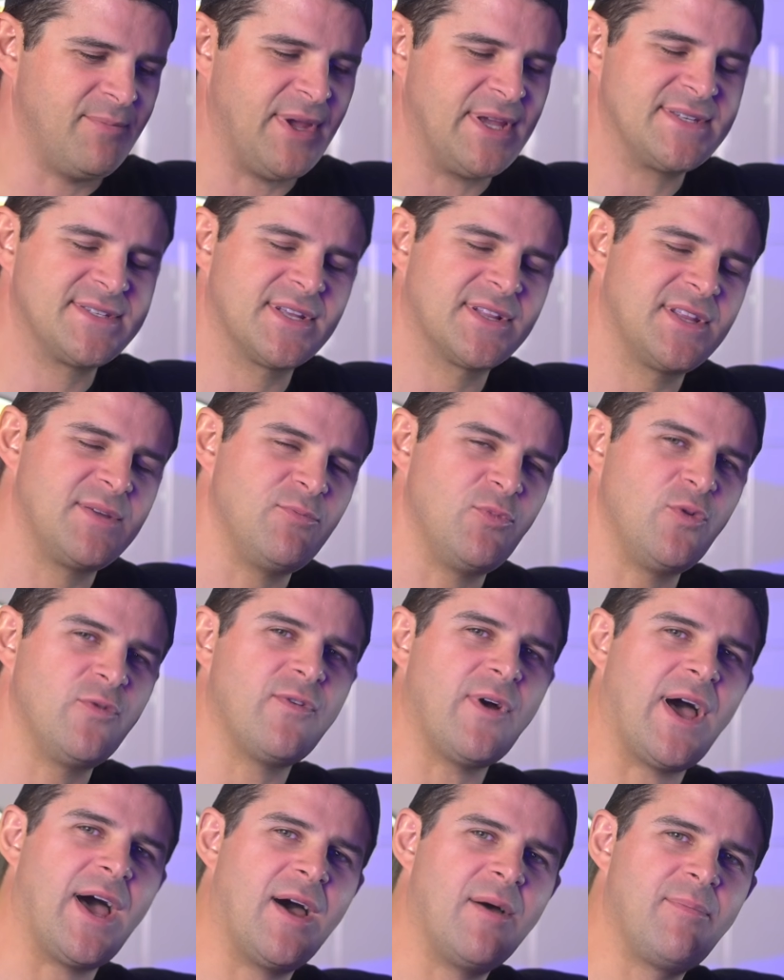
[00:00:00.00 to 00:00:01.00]
basically
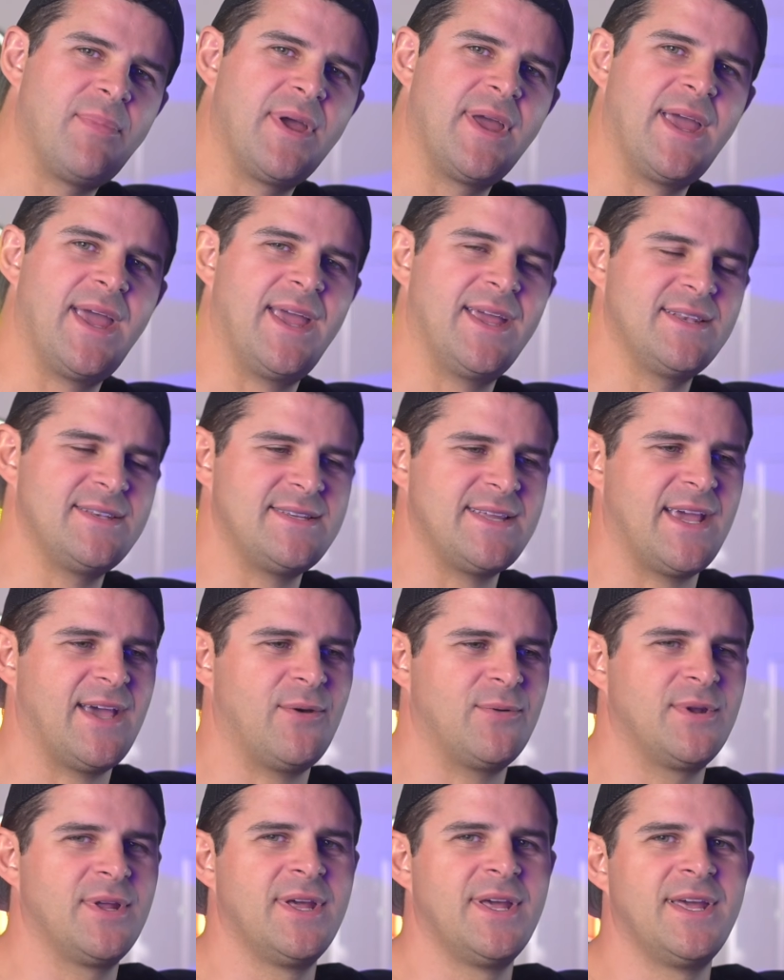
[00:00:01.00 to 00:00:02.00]
move up and
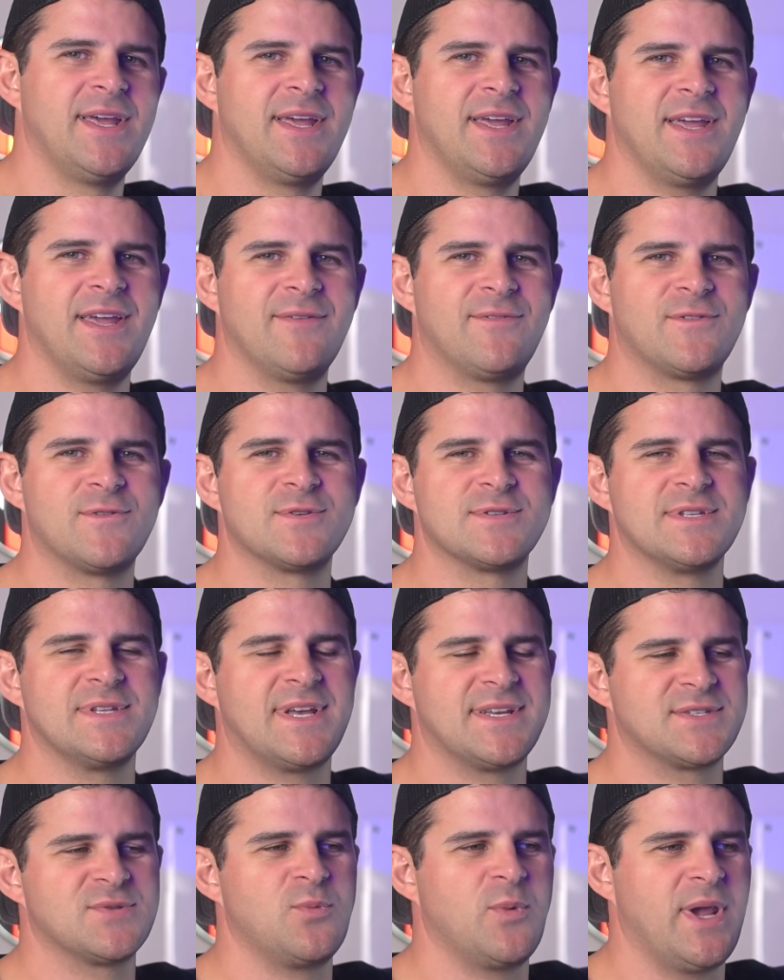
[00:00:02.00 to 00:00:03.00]
down if there's
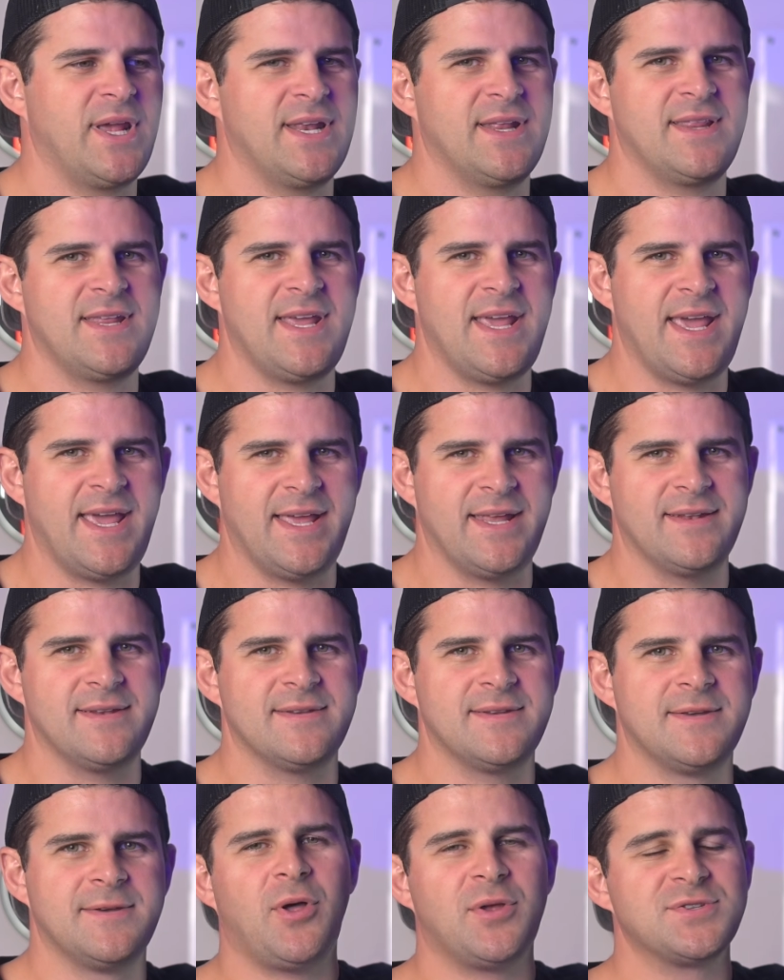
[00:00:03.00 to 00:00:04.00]
less weight at the
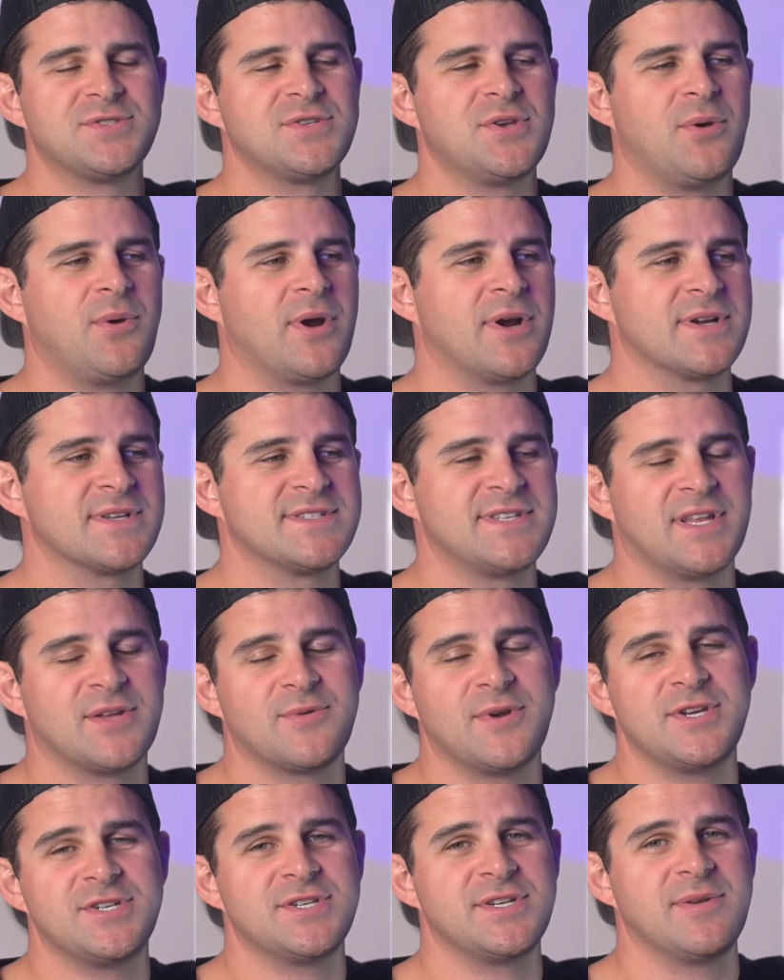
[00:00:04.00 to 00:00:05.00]
end. Also, our
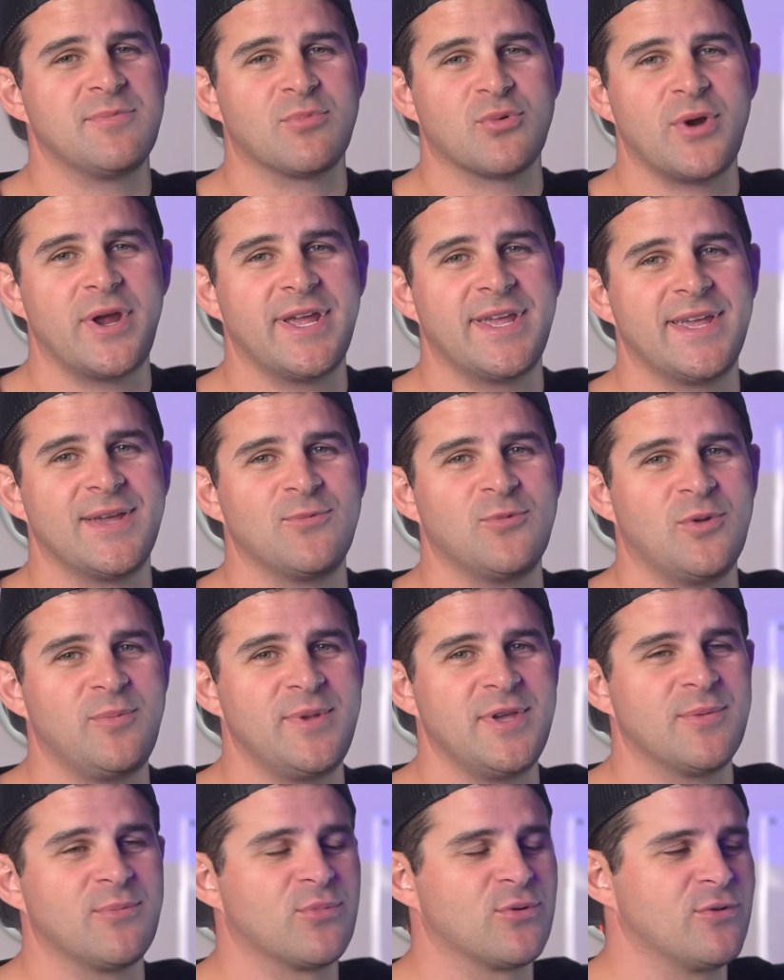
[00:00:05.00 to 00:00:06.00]
acceleration and braking will
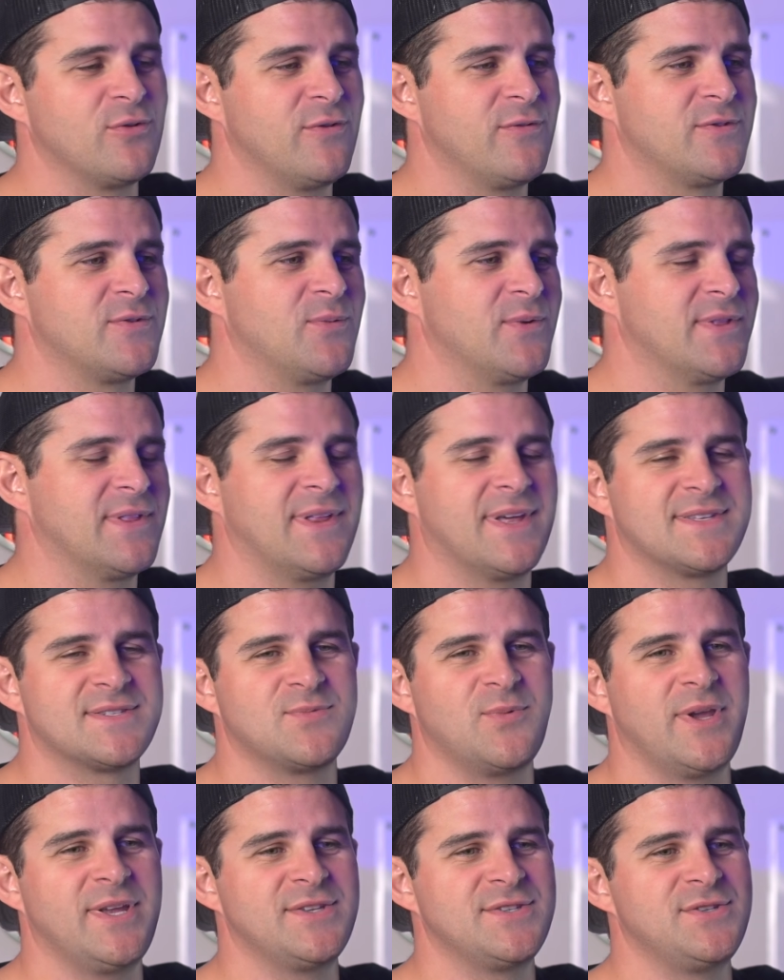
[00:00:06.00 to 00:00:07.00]
be improved with
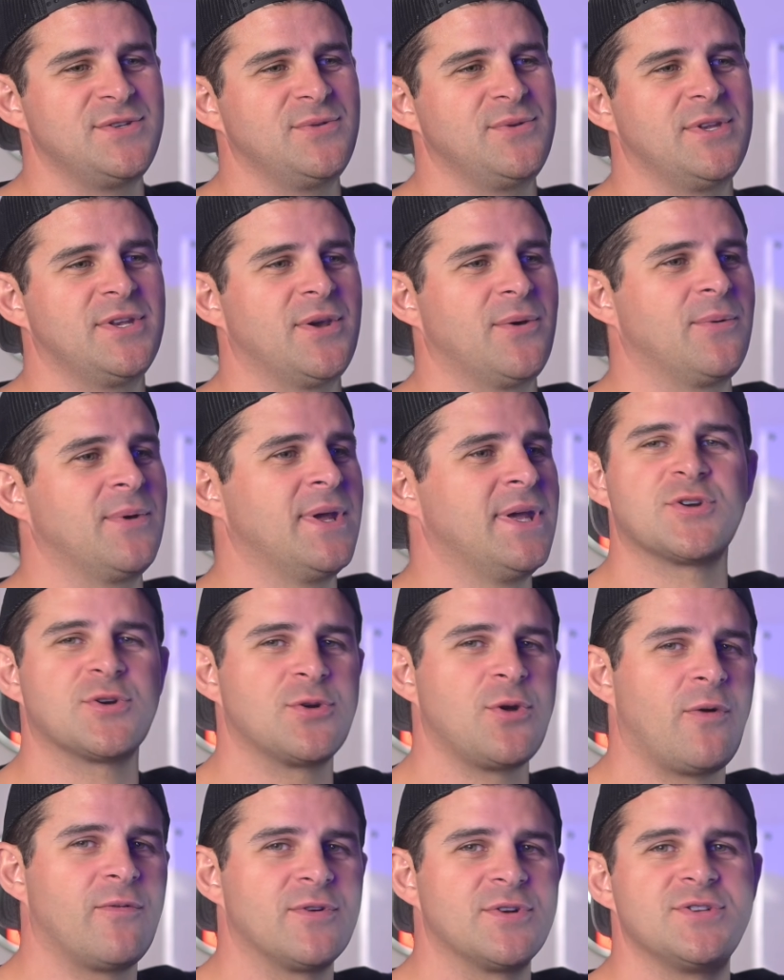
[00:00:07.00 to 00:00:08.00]
less weight to,
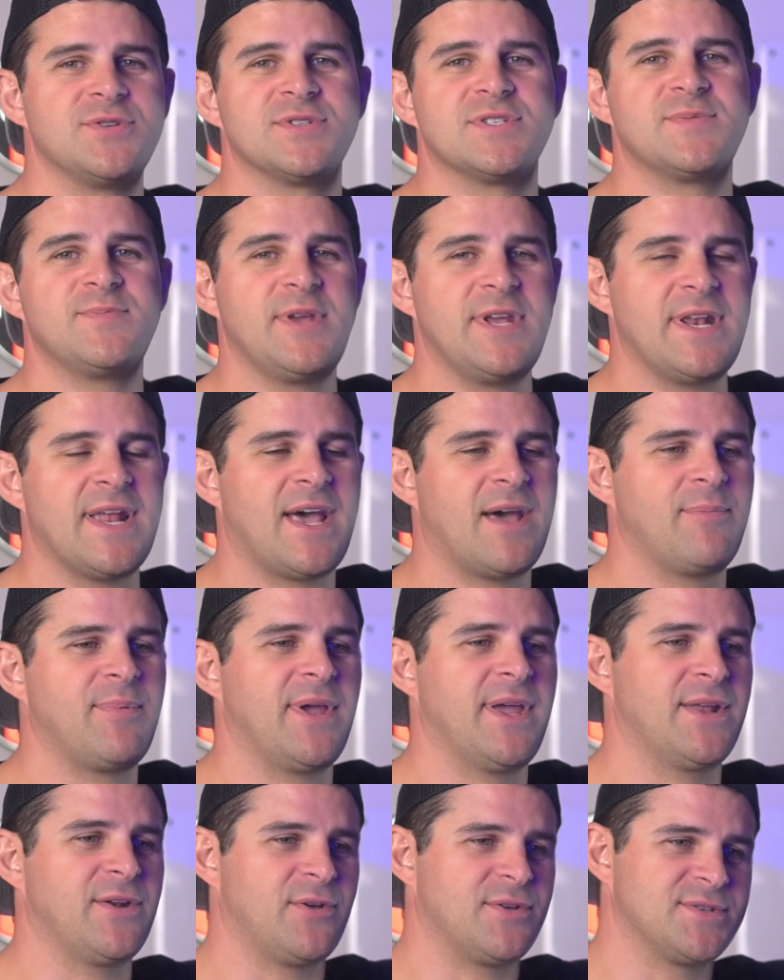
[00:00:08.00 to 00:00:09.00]
turn over to speed up
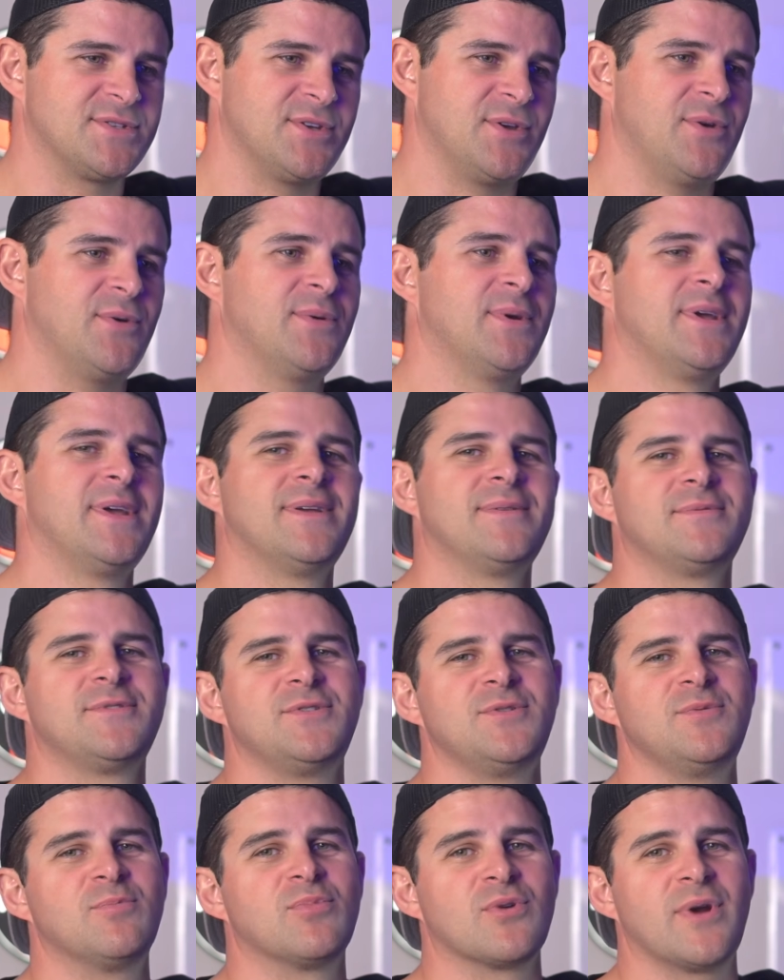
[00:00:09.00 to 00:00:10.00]
and also
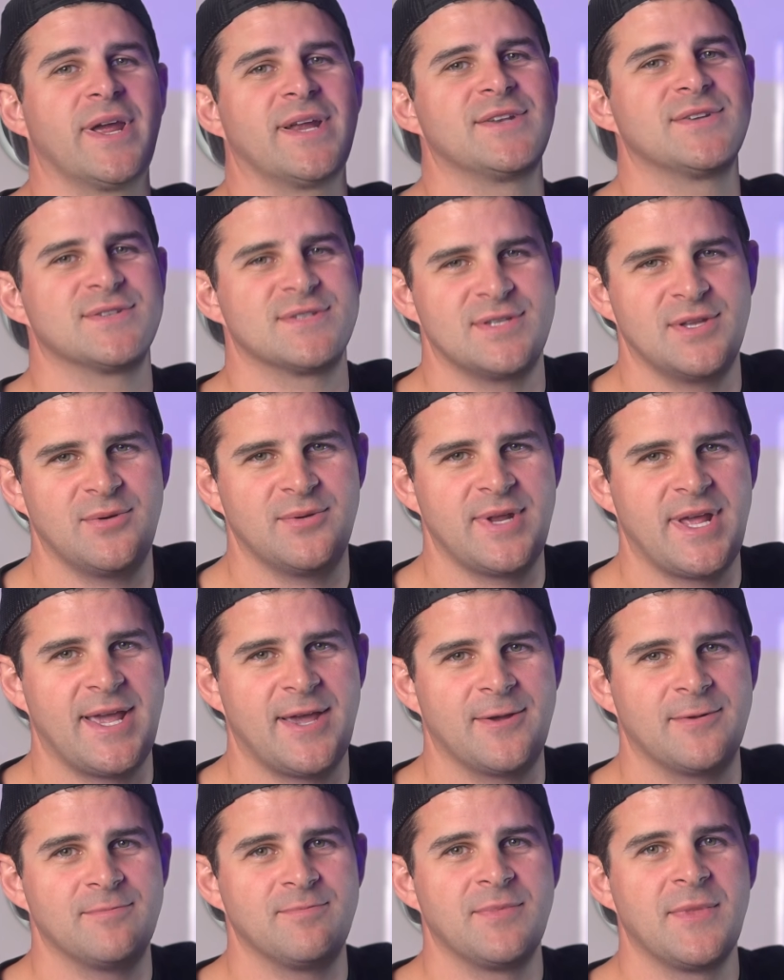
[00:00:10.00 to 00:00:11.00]
to brake to slow
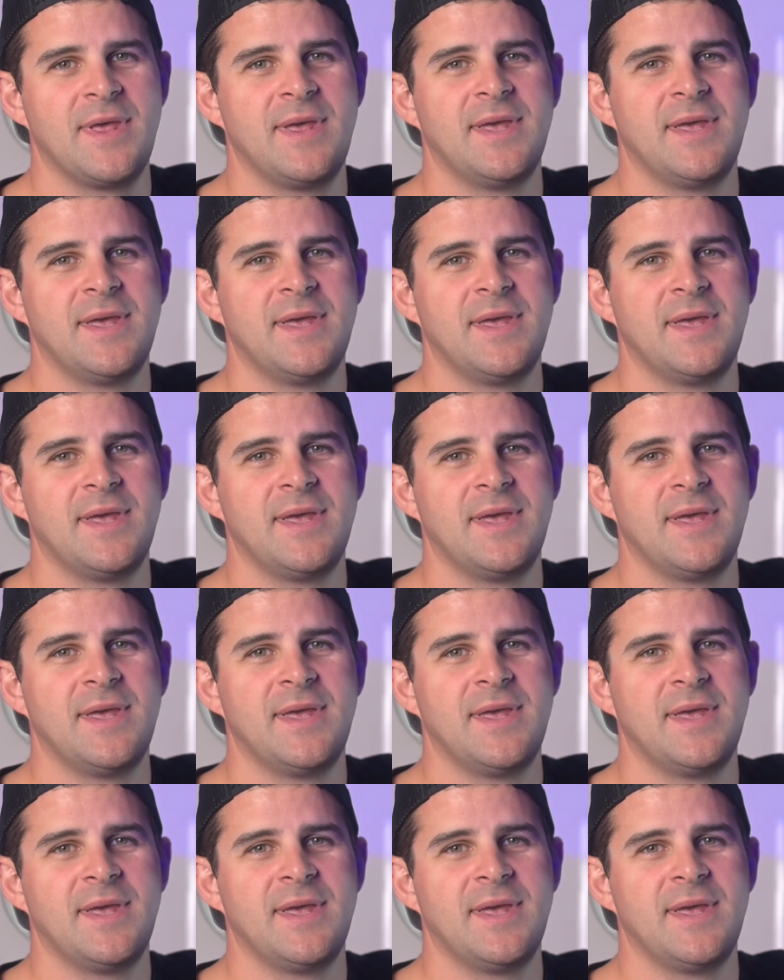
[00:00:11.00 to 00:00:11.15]
down.